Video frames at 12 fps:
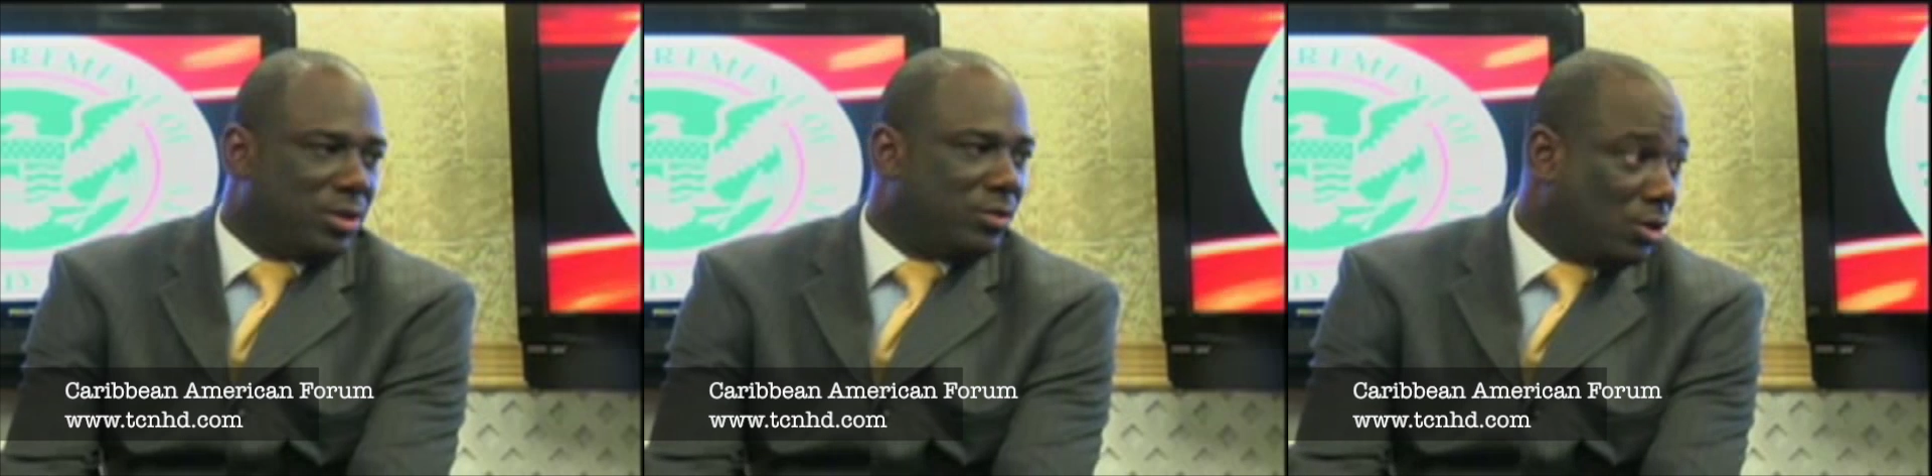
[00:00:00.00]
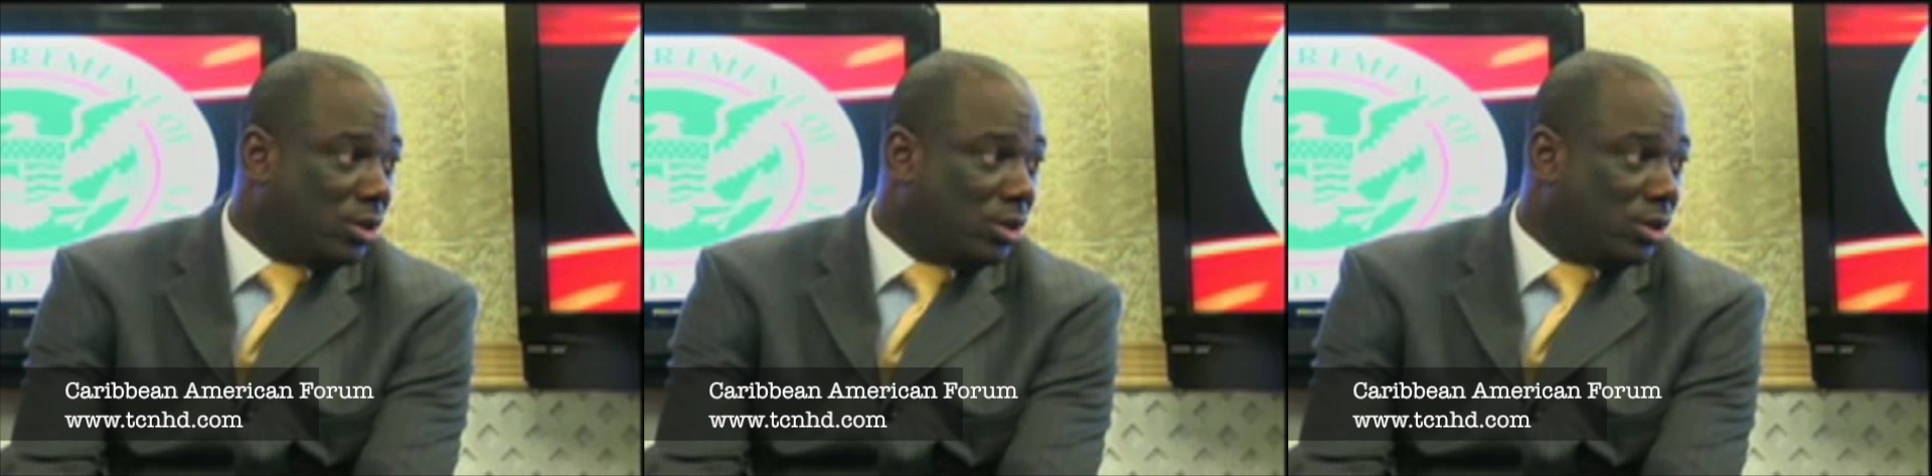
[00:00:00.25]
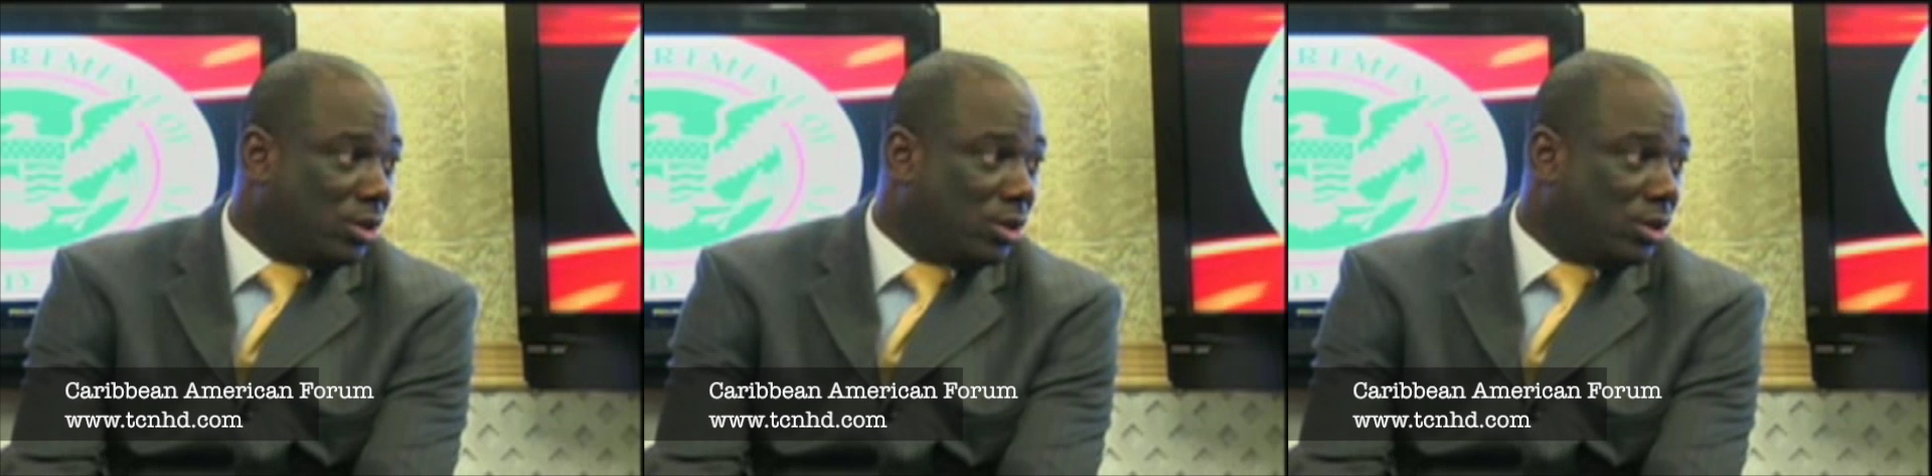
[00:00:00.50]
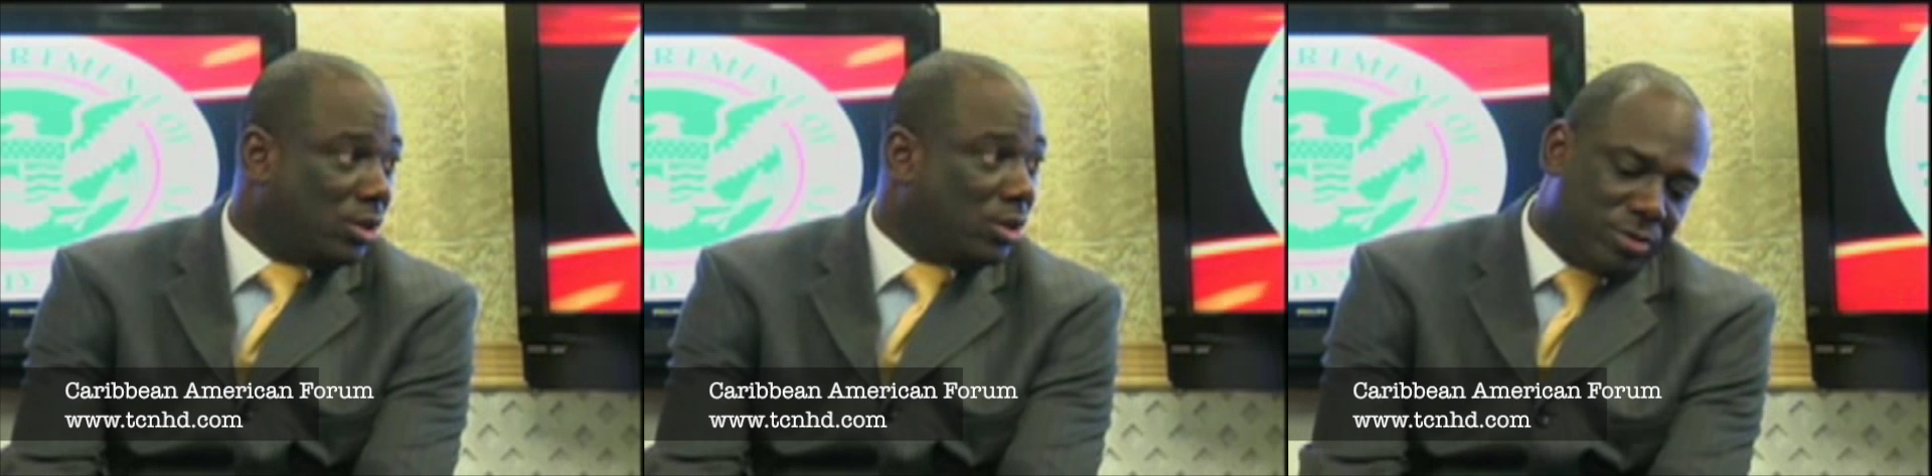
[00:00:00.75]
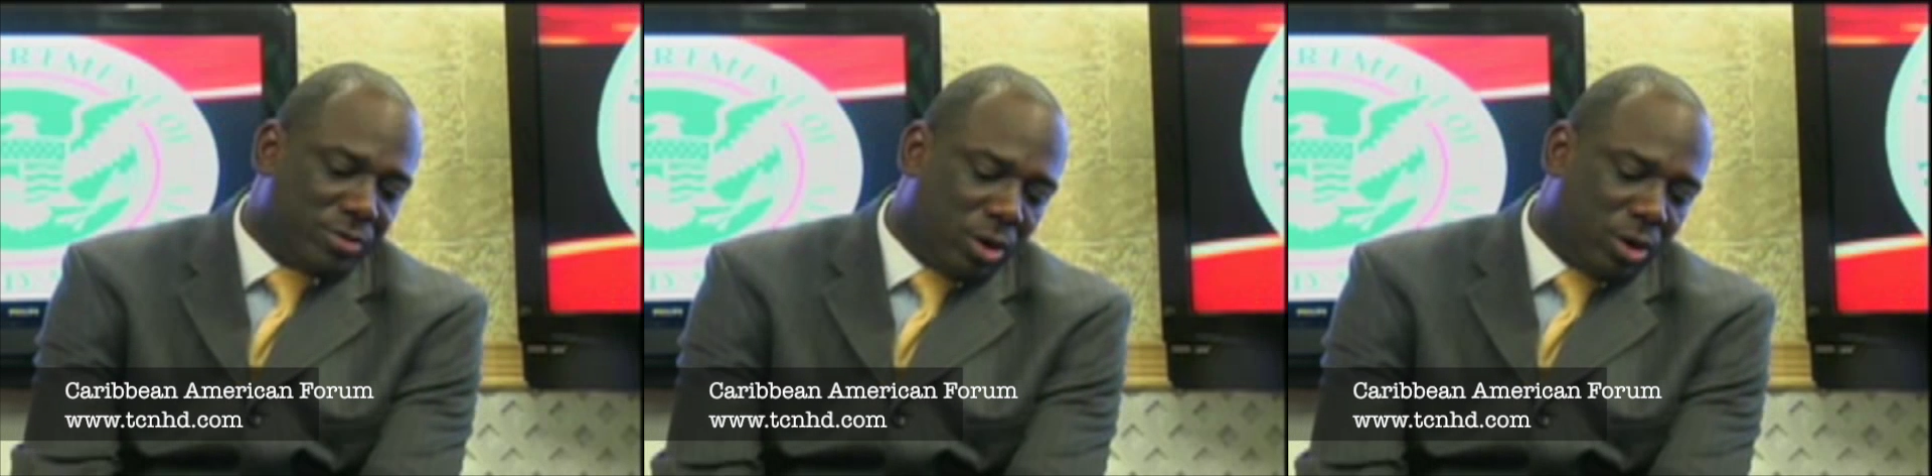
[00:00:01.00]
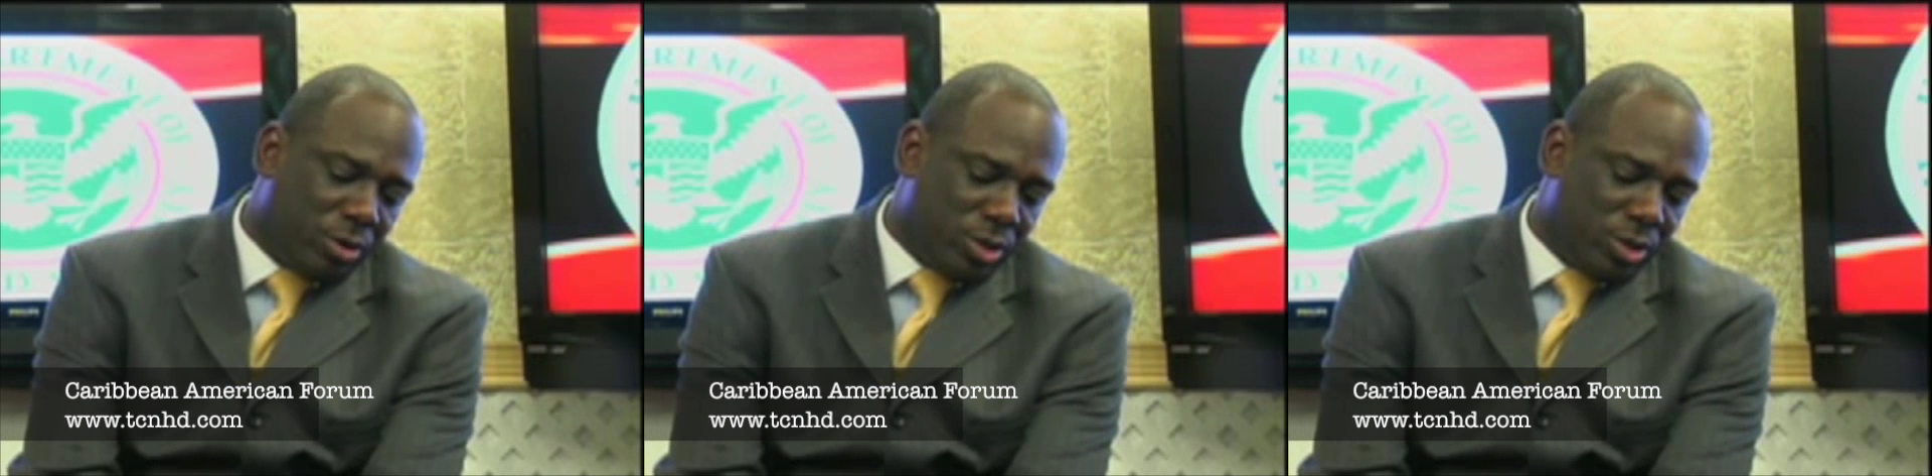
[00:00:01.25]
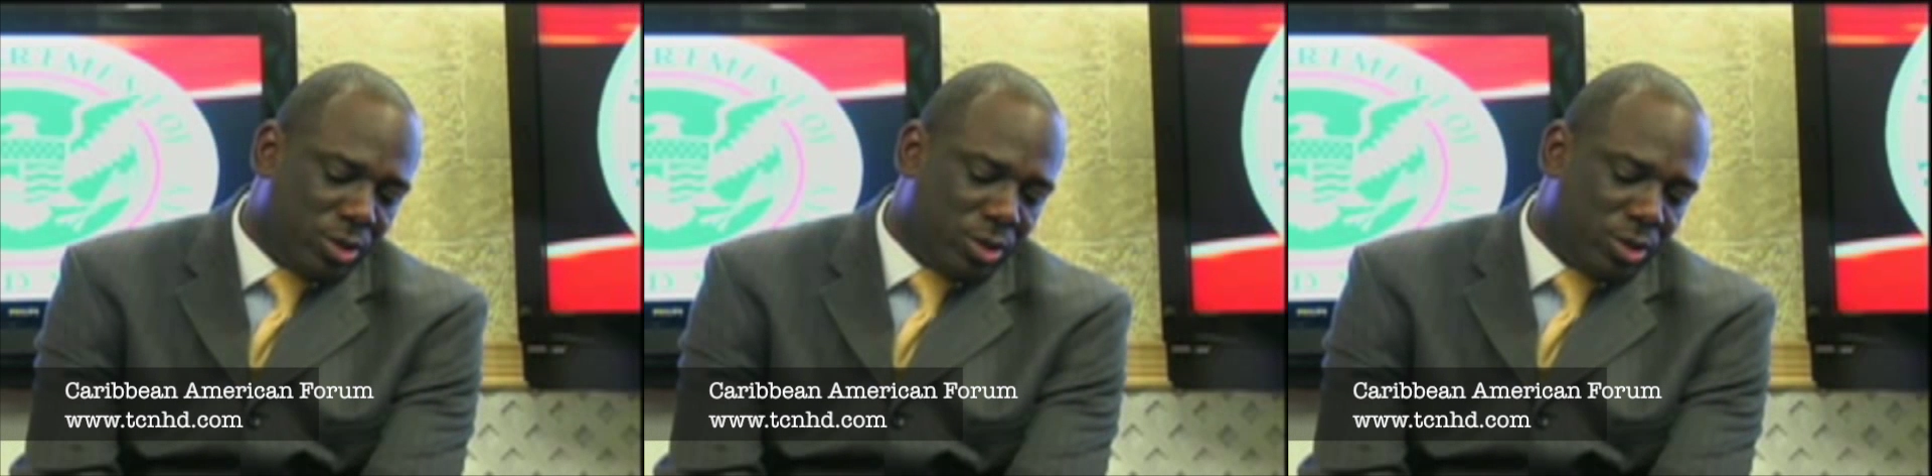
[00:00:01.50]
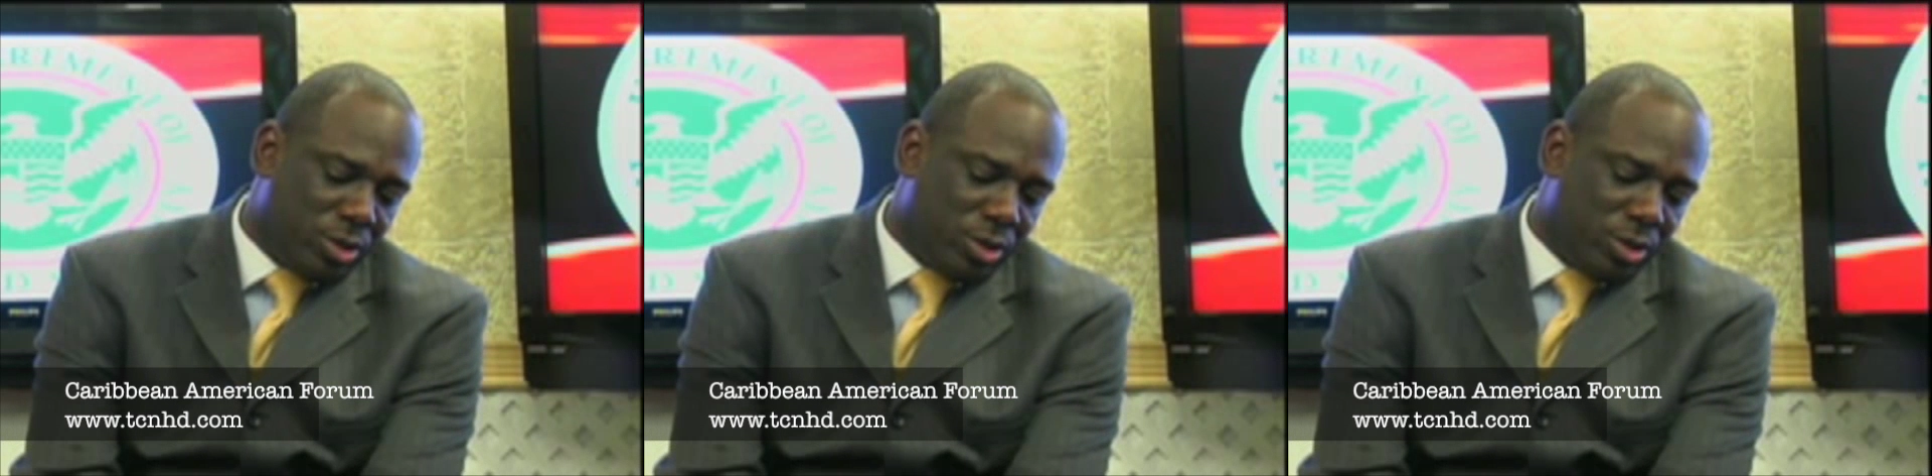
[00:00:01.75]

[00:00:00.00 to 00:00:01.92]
unemployment among our young people,